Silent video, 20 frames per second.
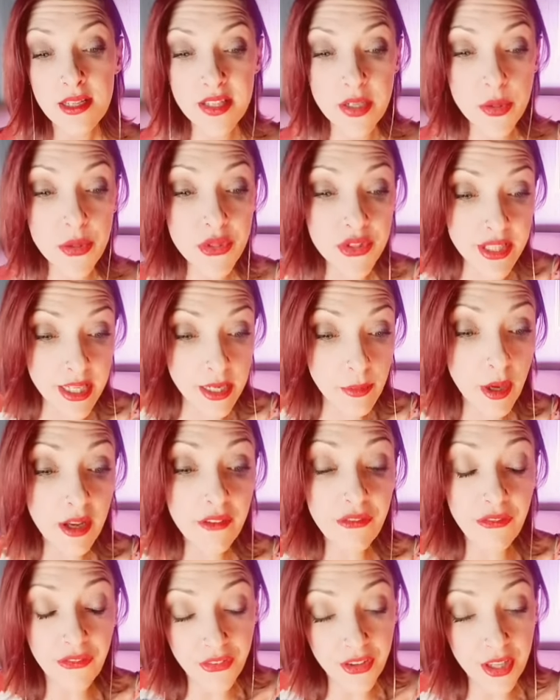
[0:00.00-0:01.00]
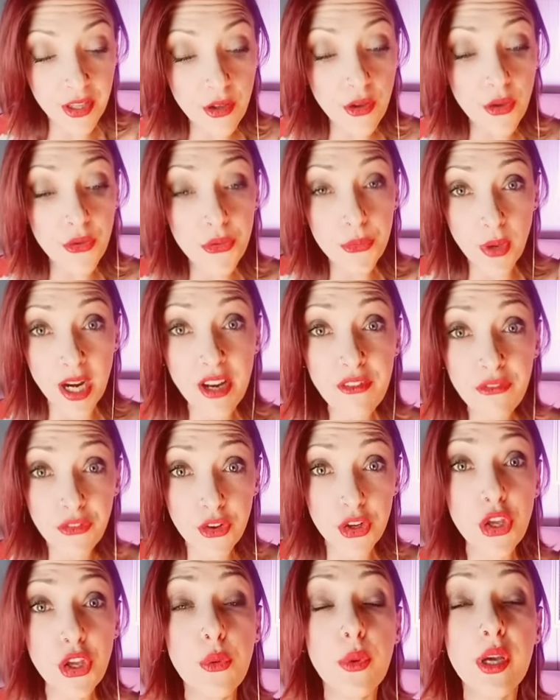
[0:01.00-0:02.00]
So see what feels right
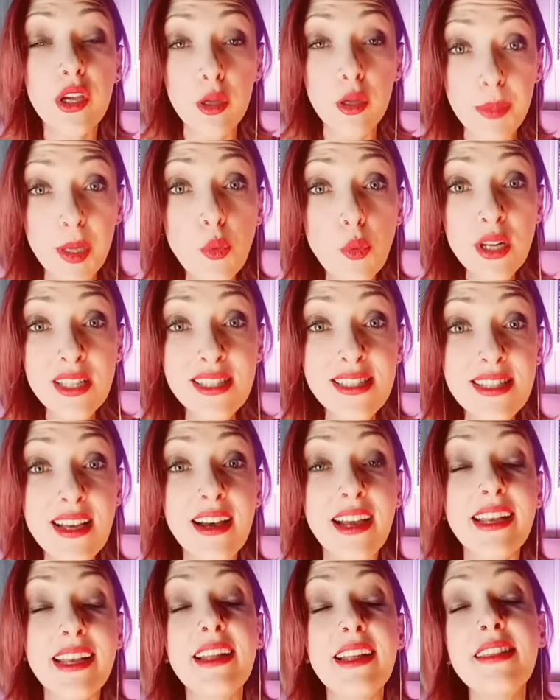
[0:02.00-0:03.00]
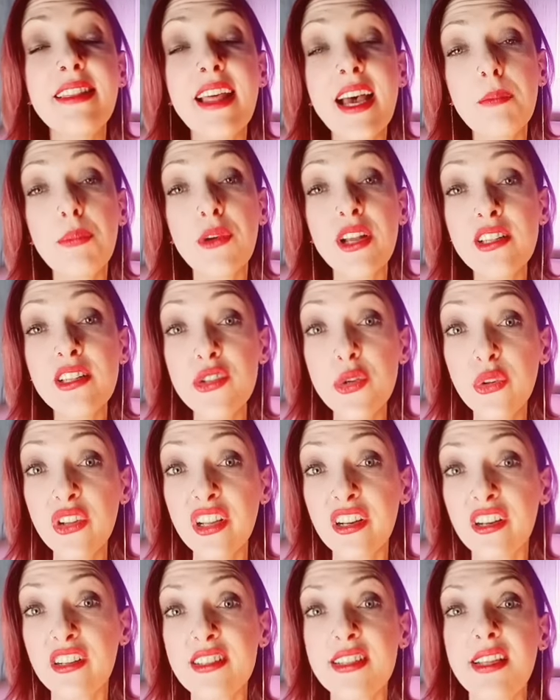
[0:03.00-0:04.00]
for you. It could be one sign and that brings you
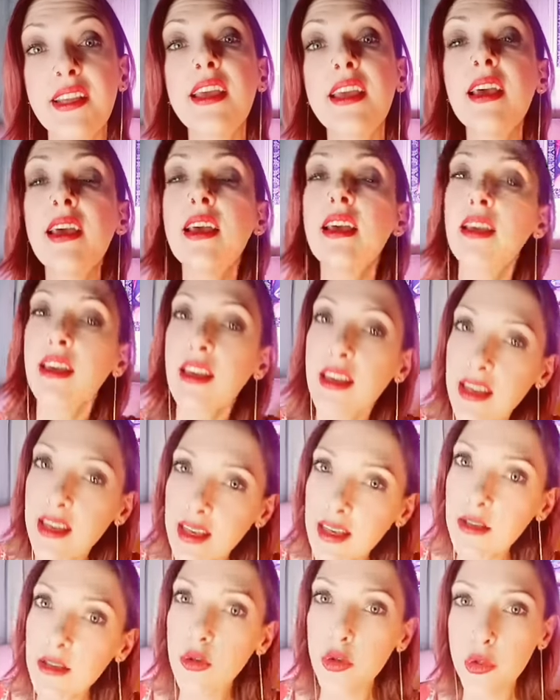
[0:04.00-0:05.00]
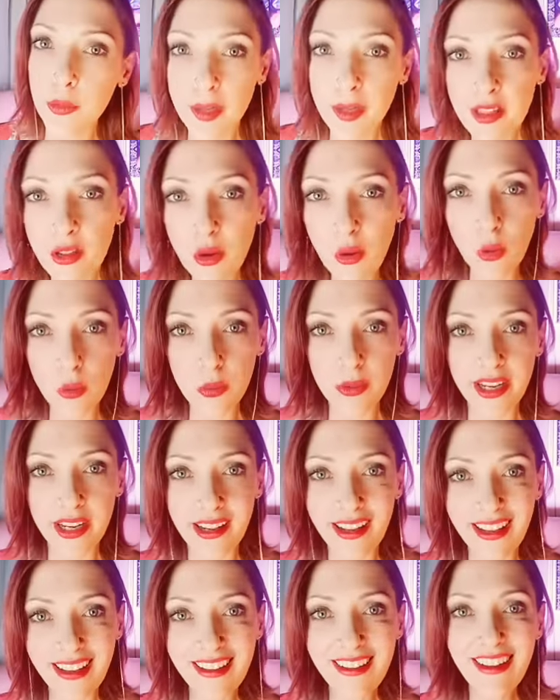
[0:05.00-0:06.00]
clarity. It could be the whole
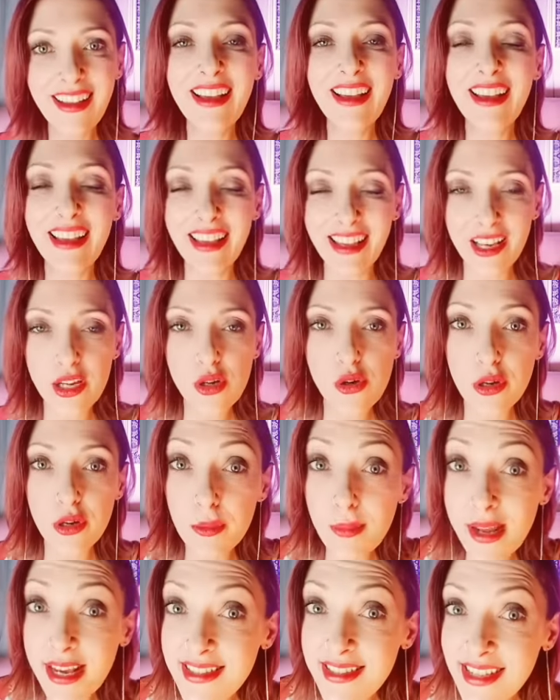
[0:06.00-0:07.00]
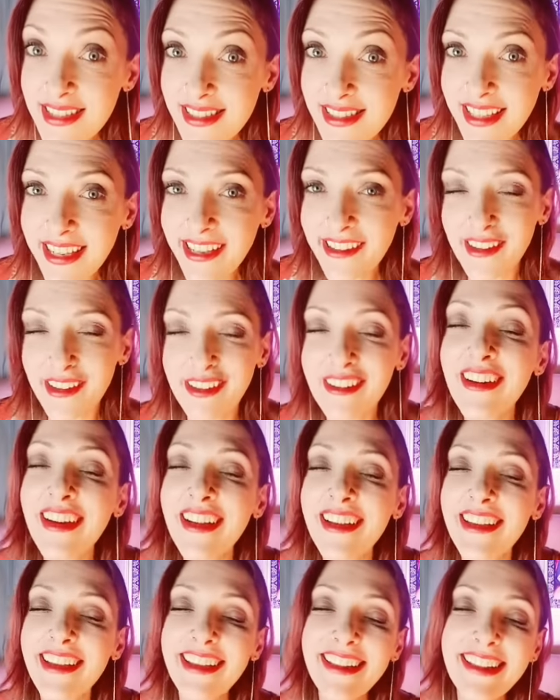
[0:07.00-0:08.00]
reading. It could make sense later.
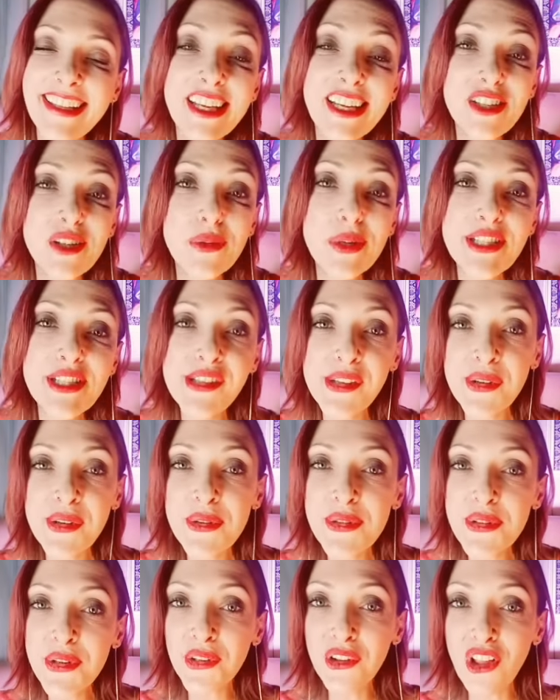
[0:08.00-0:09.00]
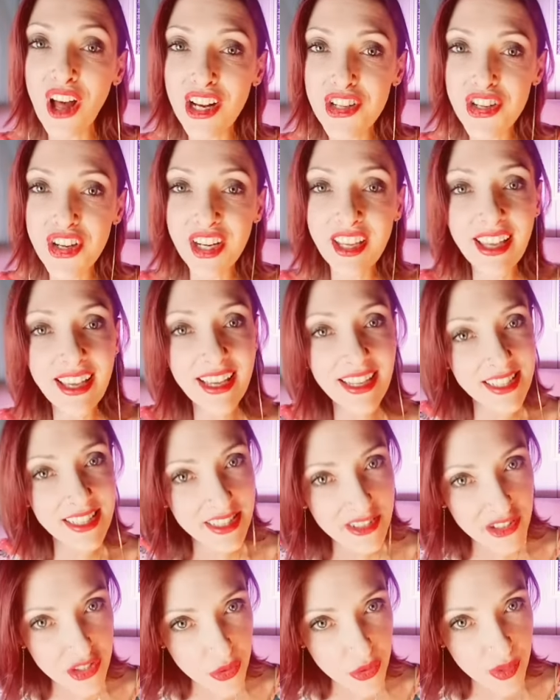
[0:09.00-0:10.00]
In the end, always use your logic and
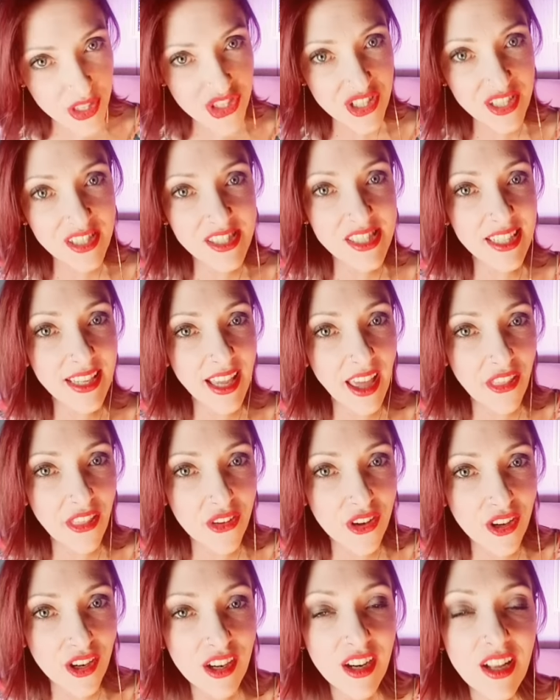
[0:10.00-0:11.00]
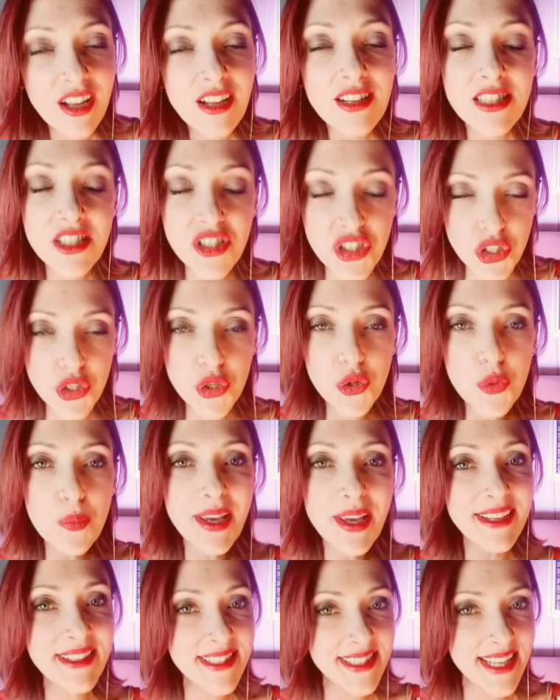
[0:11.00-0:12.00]
intuition together to
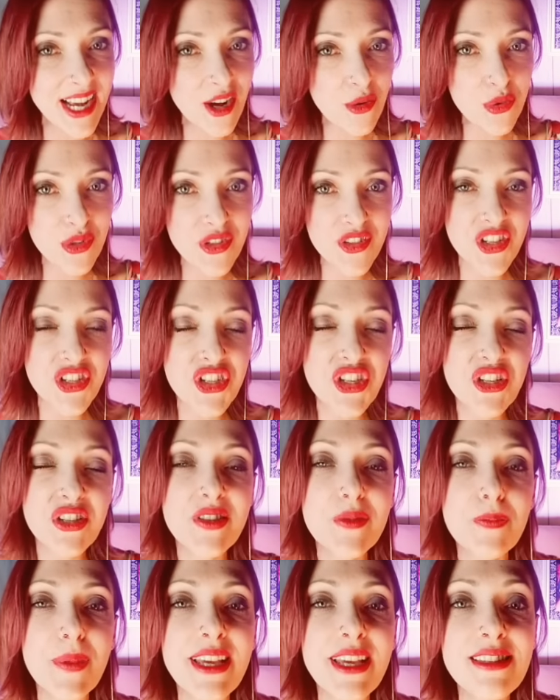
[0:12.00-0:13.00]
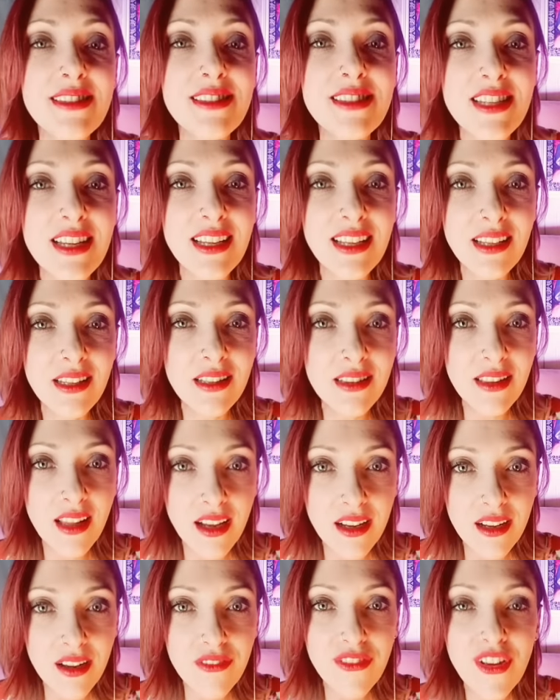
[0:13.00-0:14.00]
make sound decisions based in
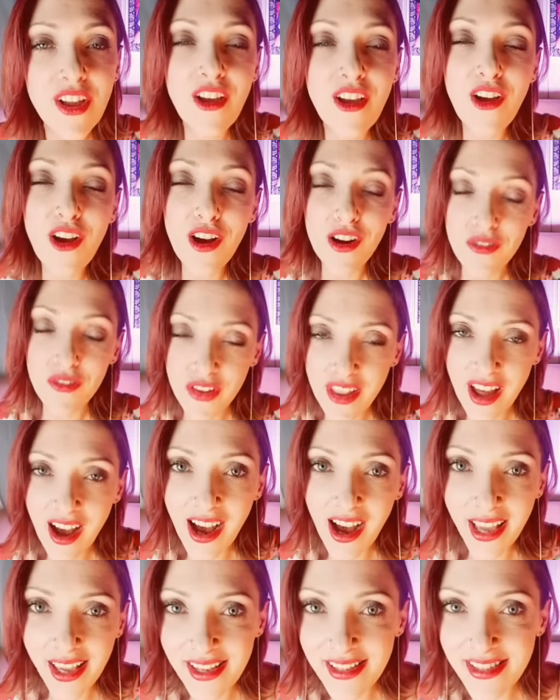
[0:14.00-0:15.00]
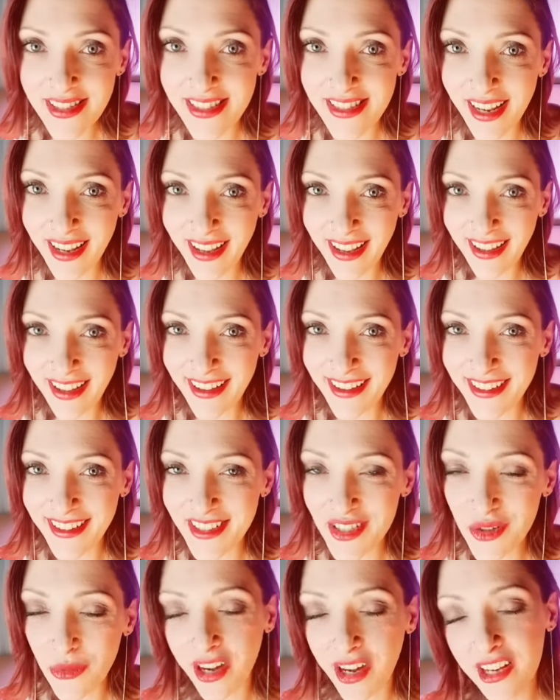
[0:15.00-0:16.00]
love for the highest
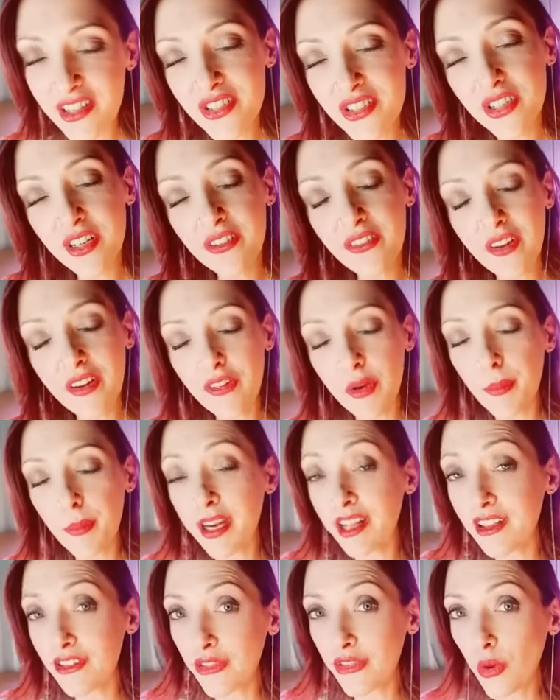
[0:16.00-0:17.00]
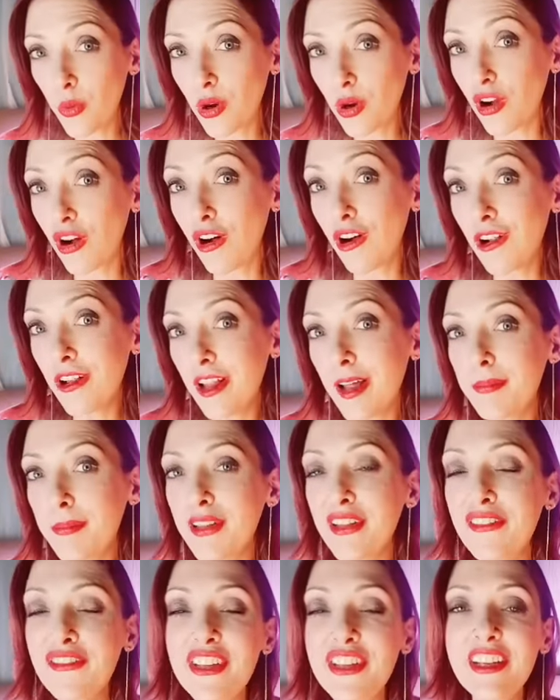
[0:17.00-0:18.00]
and greatest good of everybody. So we're all
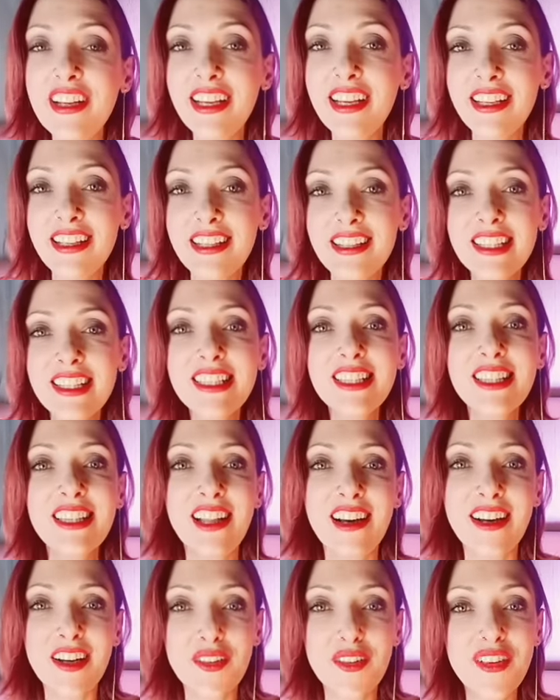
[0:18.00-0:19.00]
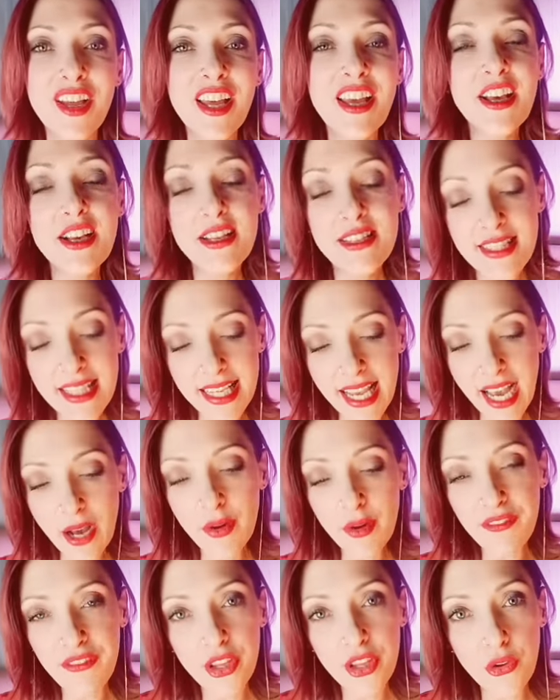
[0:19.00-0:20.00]
uplifted in love. See
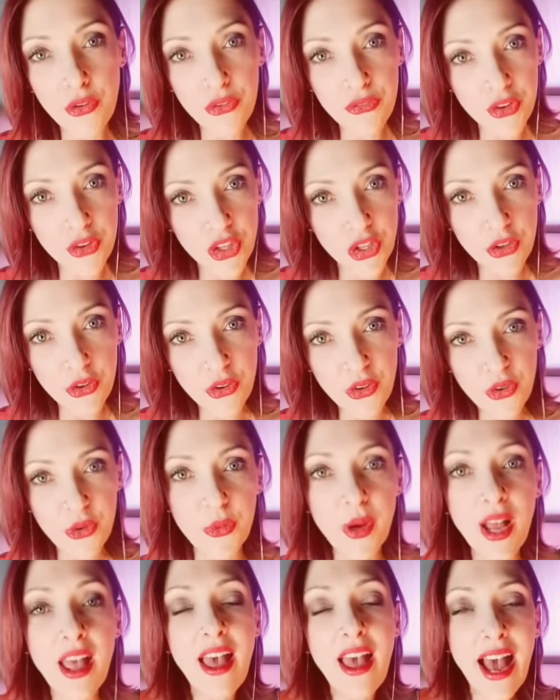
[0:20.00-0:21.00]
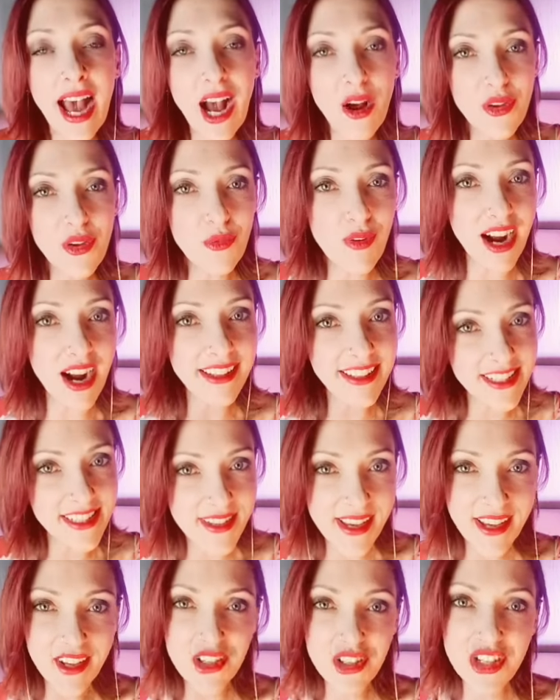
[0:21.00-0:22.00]
how it feels for you. How you ride
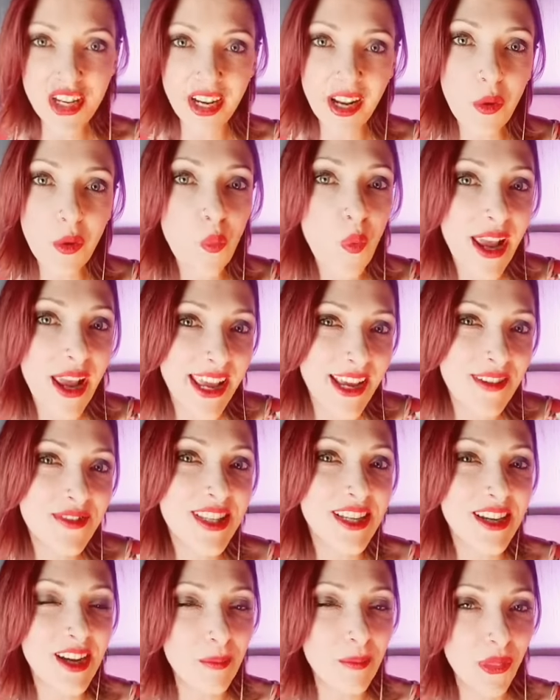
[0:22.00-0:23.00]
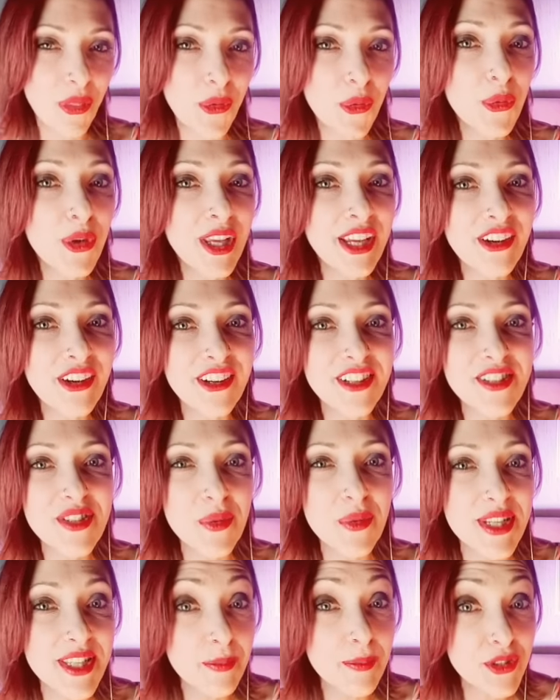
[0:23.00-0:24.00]
these energetic waves that come through here is
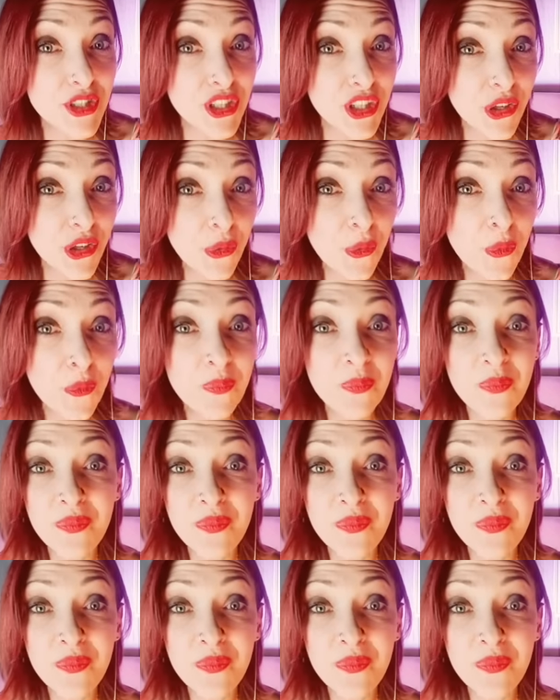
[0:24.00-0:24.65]
always up to you.